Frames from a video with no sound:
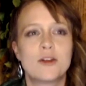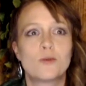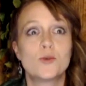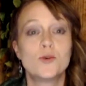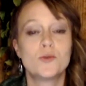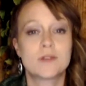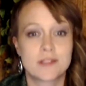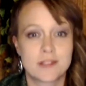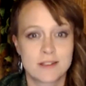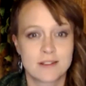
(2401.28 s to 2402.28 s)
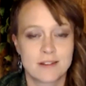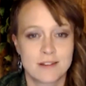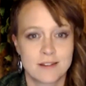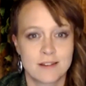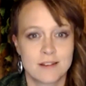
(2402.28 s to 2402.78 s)
the roots
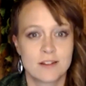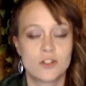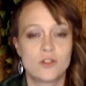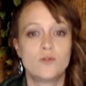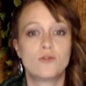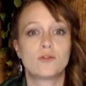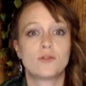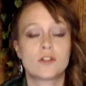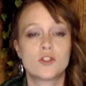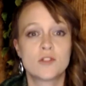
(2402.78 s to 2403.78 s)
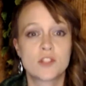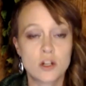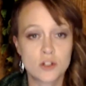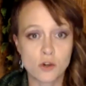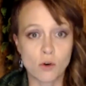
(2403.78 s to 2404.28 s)
to
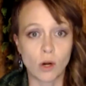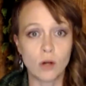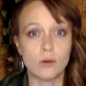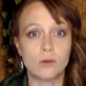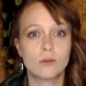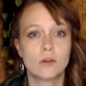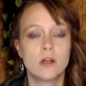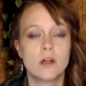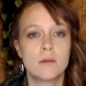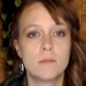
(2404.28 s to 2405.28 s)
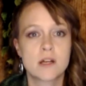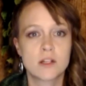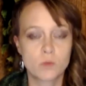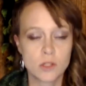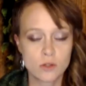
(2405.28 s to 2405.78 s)
start to grow,
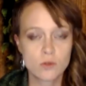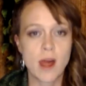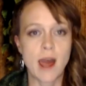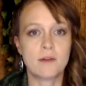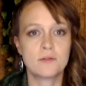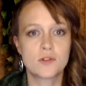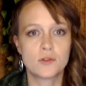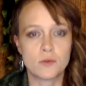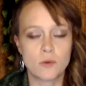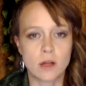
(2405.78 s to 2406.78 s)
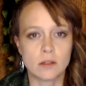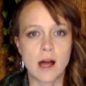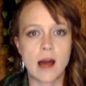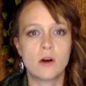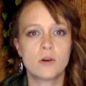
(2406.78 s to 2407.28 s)
because we do have to
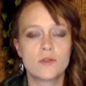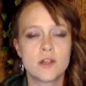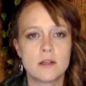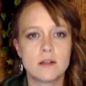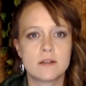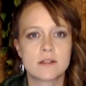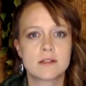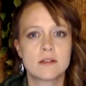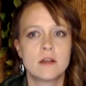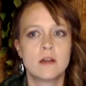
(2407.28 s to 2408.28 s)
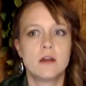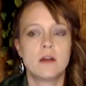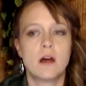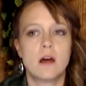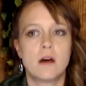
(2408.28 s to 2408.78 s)
allow these
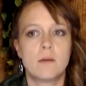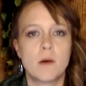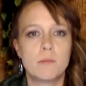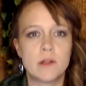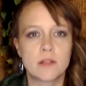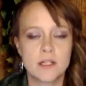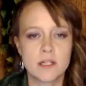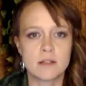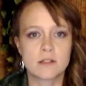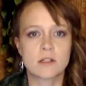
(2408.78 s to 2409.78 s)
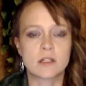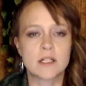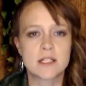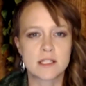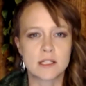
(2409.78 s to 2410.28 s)
abilities to
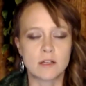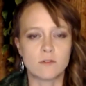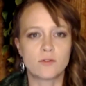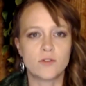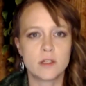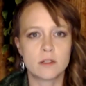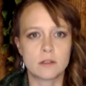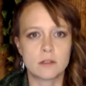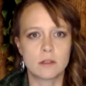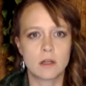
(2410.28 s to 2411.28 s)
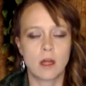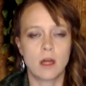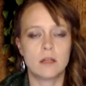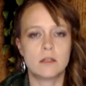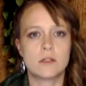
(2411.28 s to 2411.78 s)
listen and feel
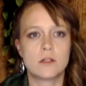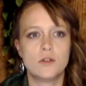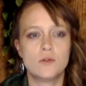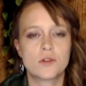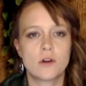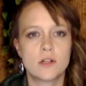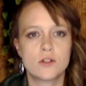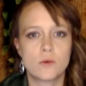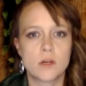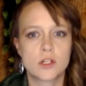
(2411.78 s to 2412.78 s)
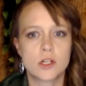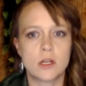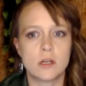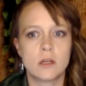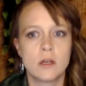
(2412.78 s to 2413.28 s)
and use our
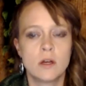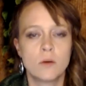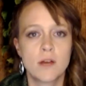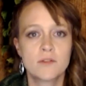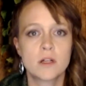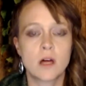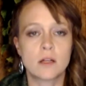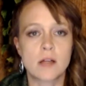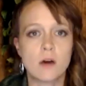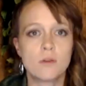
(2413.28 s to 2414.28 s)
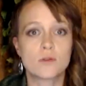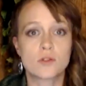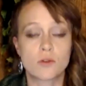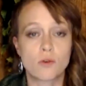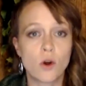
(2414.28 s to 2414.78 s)
intuition. You have to allow those
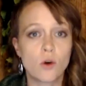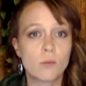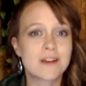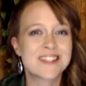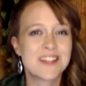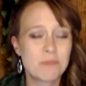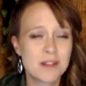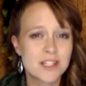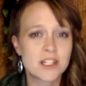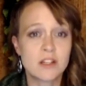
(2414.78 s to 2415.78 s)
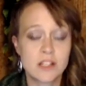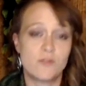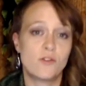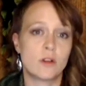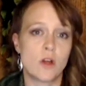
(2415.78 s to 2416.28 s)
to grow, because they've been stunted
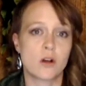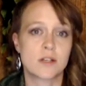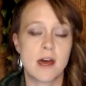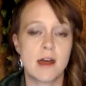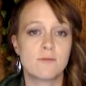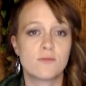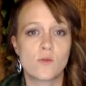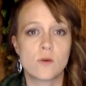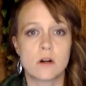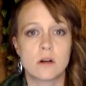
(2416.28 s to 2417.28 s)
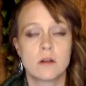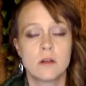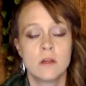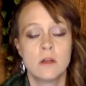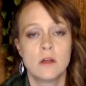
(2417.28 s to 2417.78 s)
for a long time for
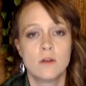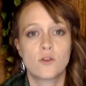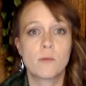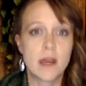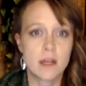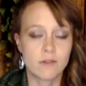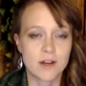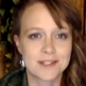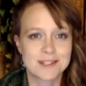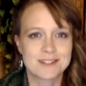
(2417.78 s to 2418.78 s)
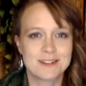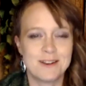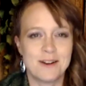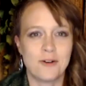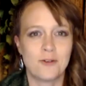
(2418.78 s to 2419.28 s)
many of us,
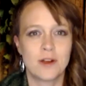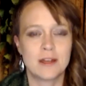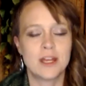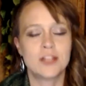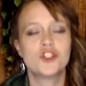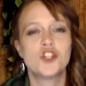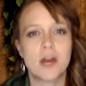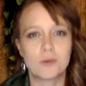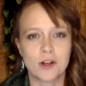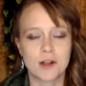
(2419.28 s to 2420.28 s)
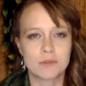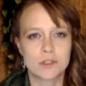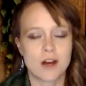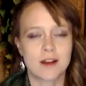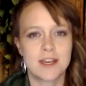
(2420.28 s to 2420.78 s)
in general. I'm
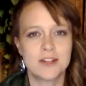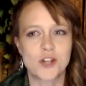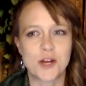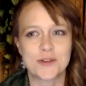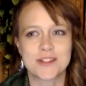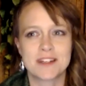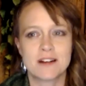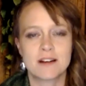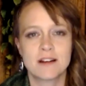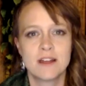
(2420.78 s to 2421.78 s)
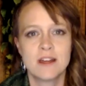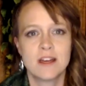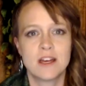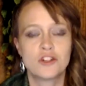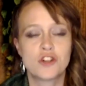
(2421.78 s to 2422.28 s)
talking in generals here.
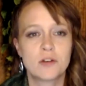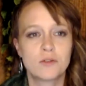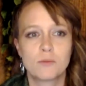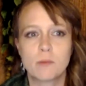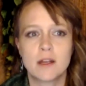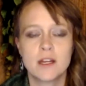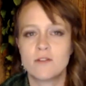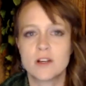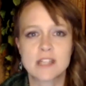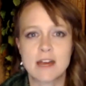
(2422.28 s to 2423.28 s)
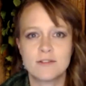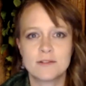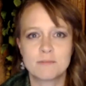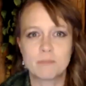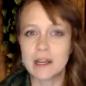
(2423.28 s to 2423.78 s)
In general, many of us
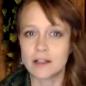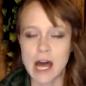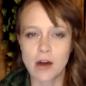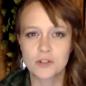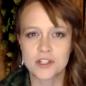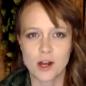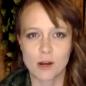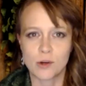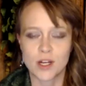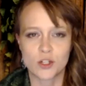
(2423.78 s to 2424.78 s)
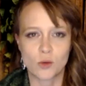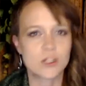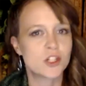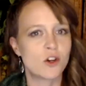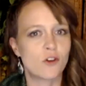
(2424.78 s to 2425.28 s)
haven't been allowed to talk about
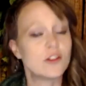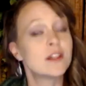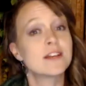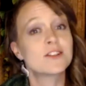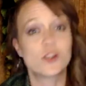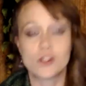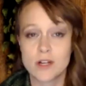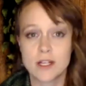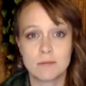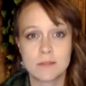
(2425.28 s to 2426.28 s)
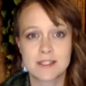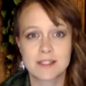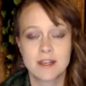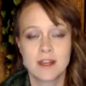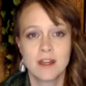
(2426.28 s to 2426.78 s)
intuition or feelings or dreams